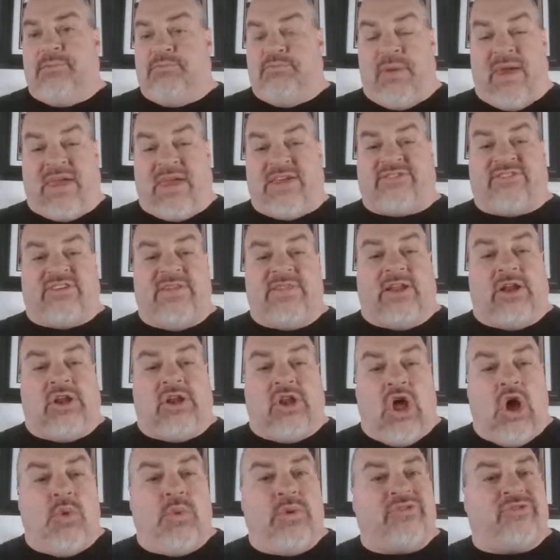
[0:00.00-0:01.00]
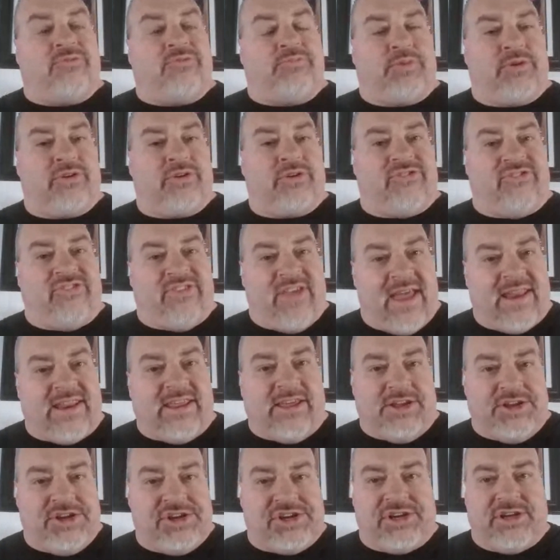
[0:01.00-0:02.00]
basically the lowest
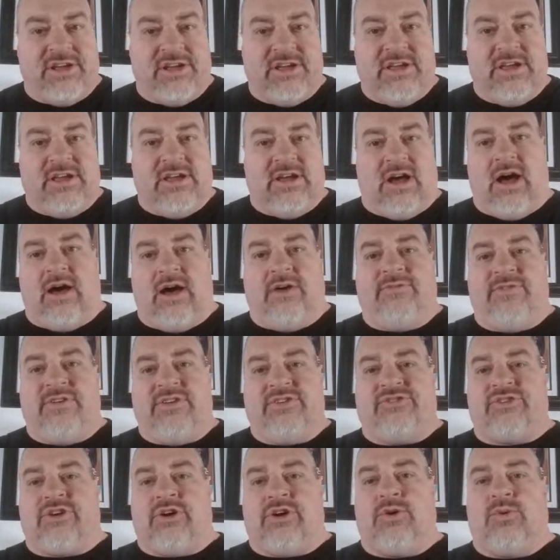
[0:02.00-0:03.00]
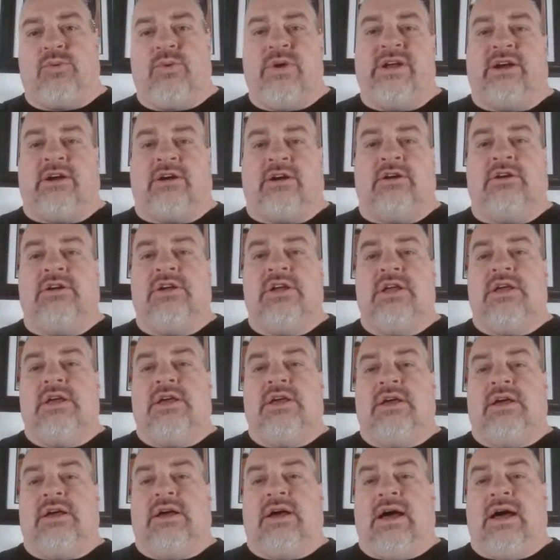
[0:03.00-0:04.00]
percentage of his career.
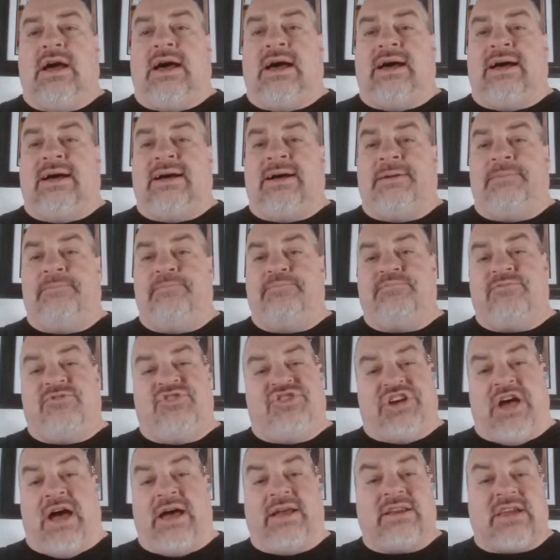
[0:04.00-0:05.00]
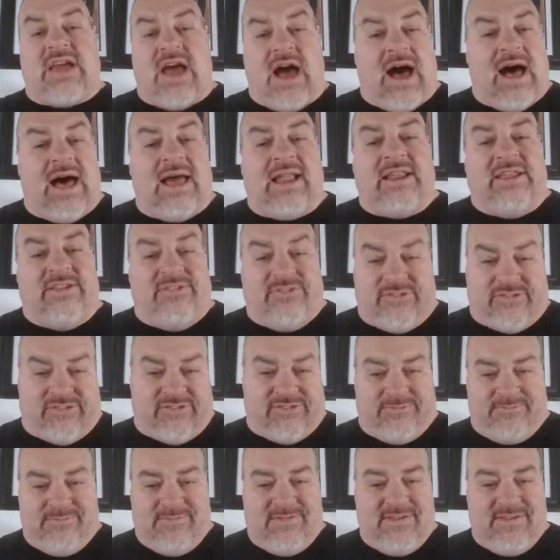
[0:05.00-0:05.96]
Um, John Collins.